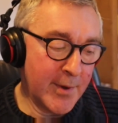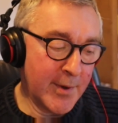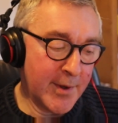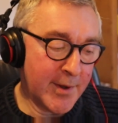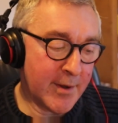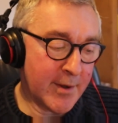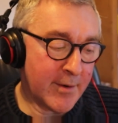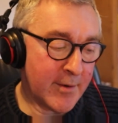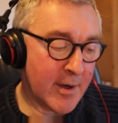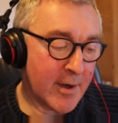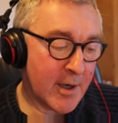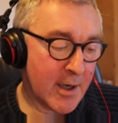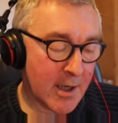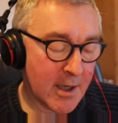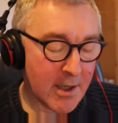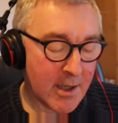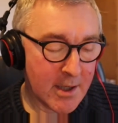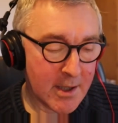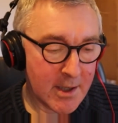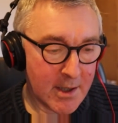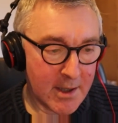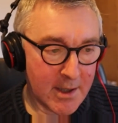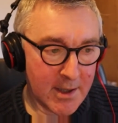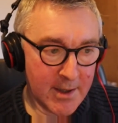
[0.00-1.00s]
But there
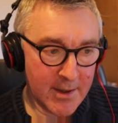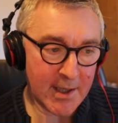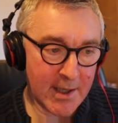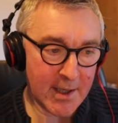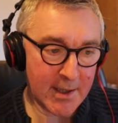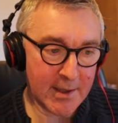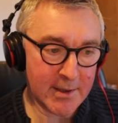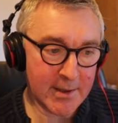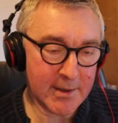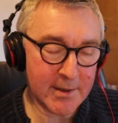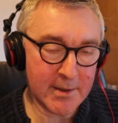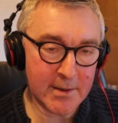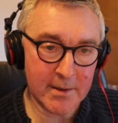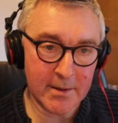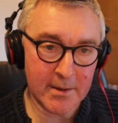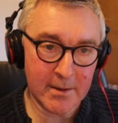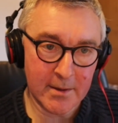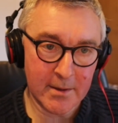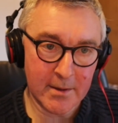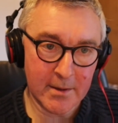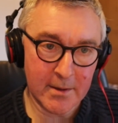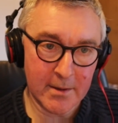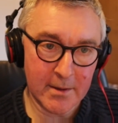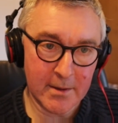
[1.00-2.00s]
are
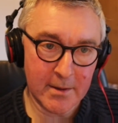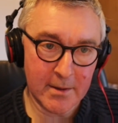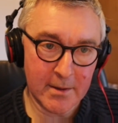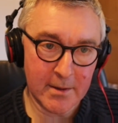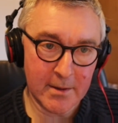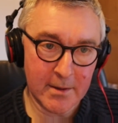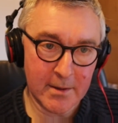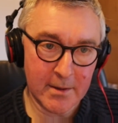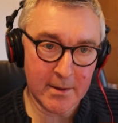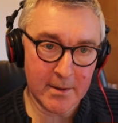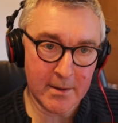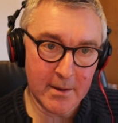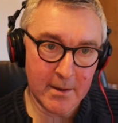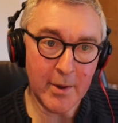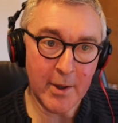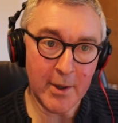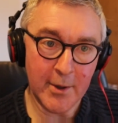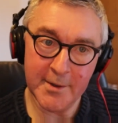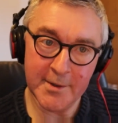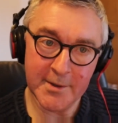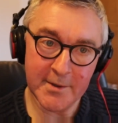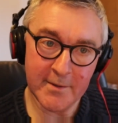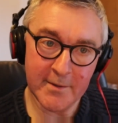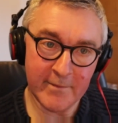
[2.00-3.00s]
six
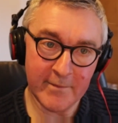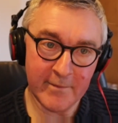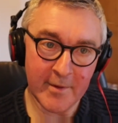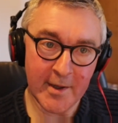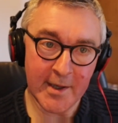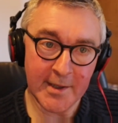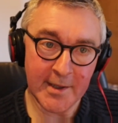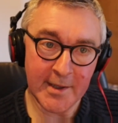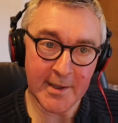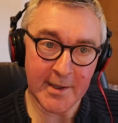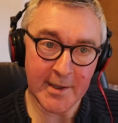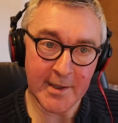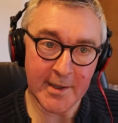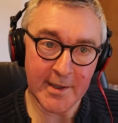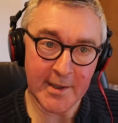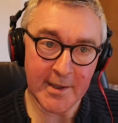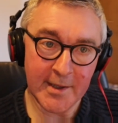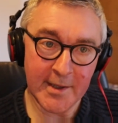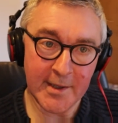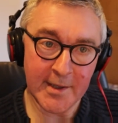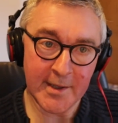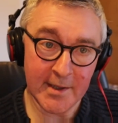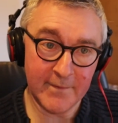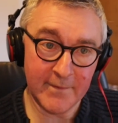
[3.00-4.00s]
components of writing that
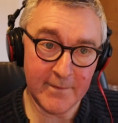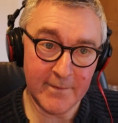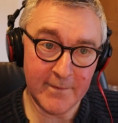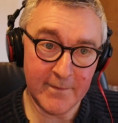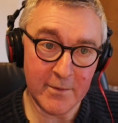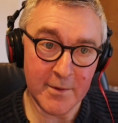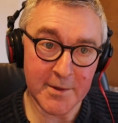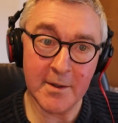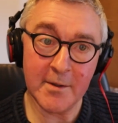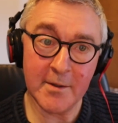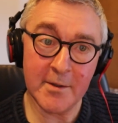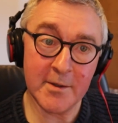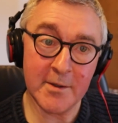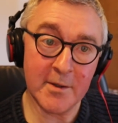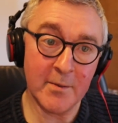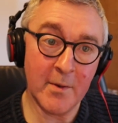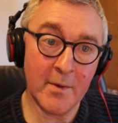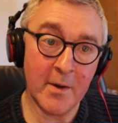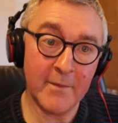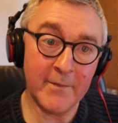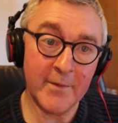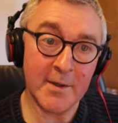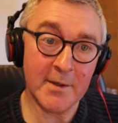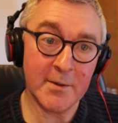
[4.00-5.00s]
has force and there's
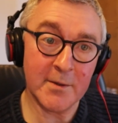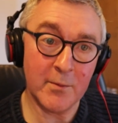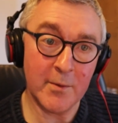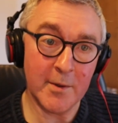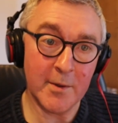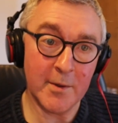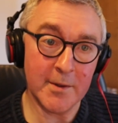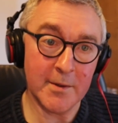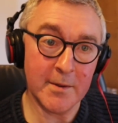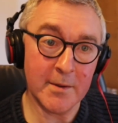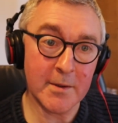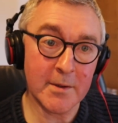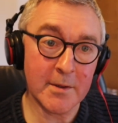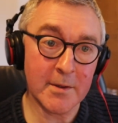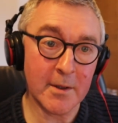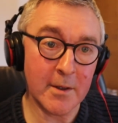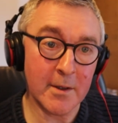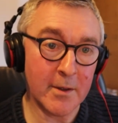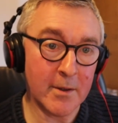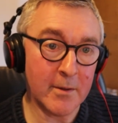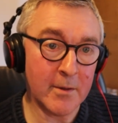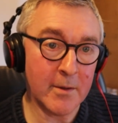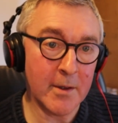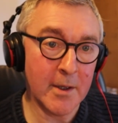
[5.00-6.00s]
some obvious ones.
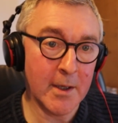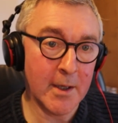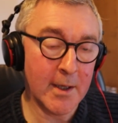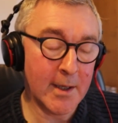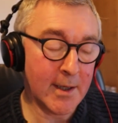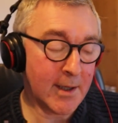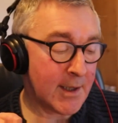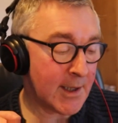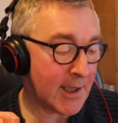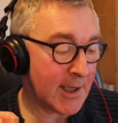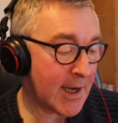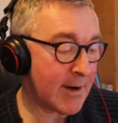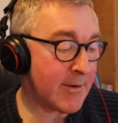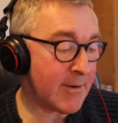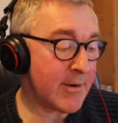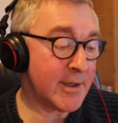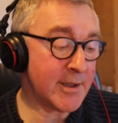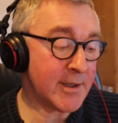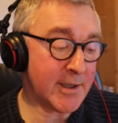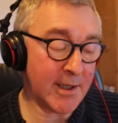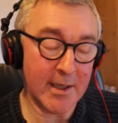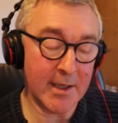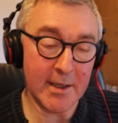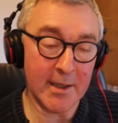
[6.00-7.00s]
So
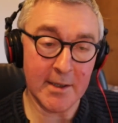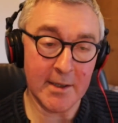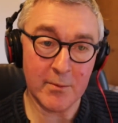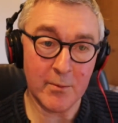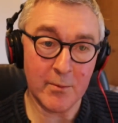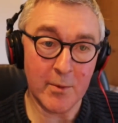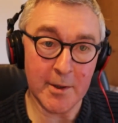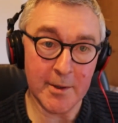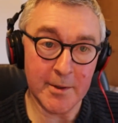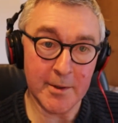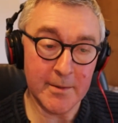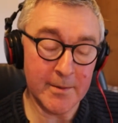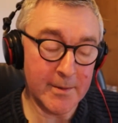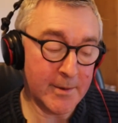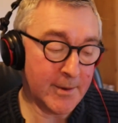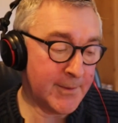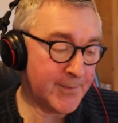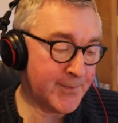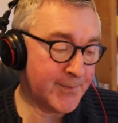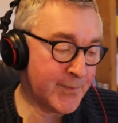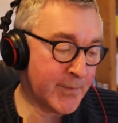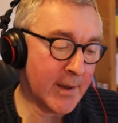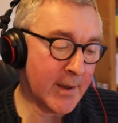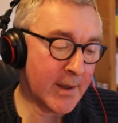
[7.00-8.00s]
clarity is one,
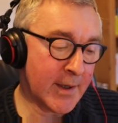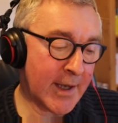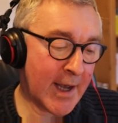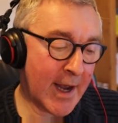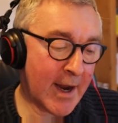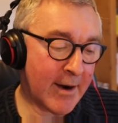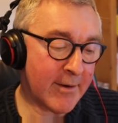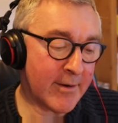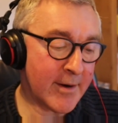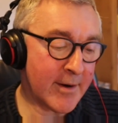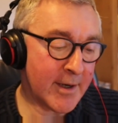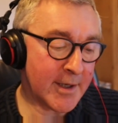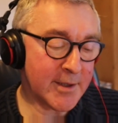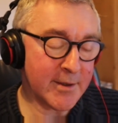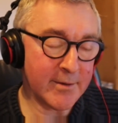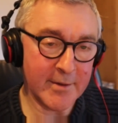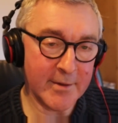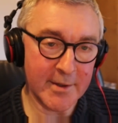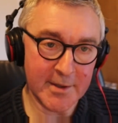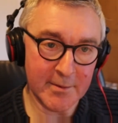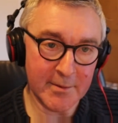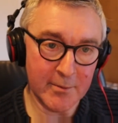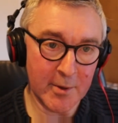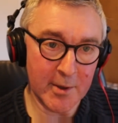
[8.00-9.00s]

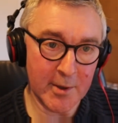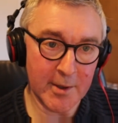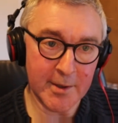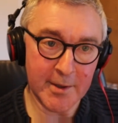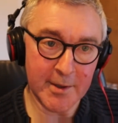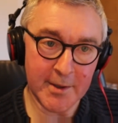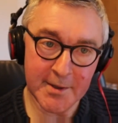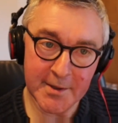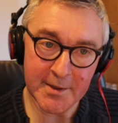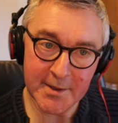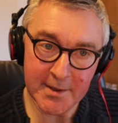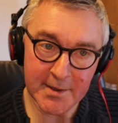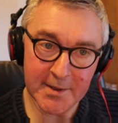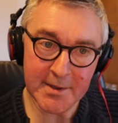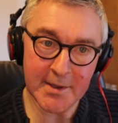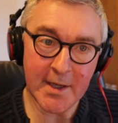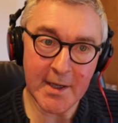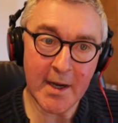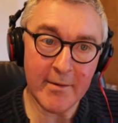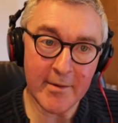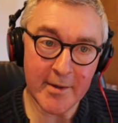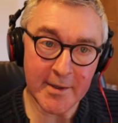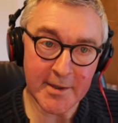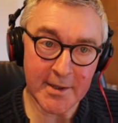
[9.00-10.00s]
character is one and
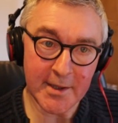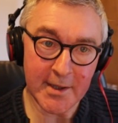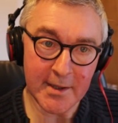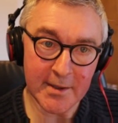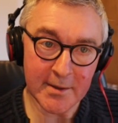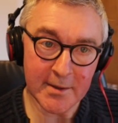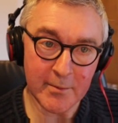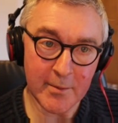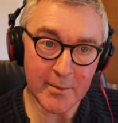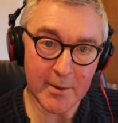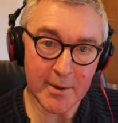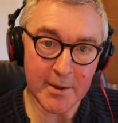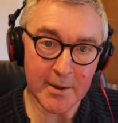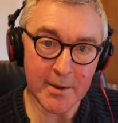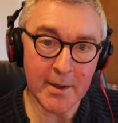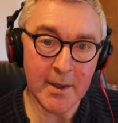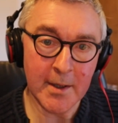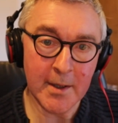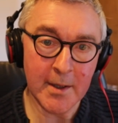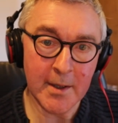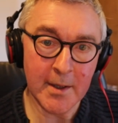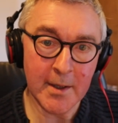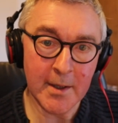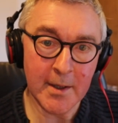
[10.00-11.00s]
sincerity is
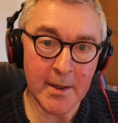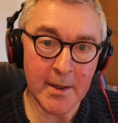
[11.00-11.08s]
one.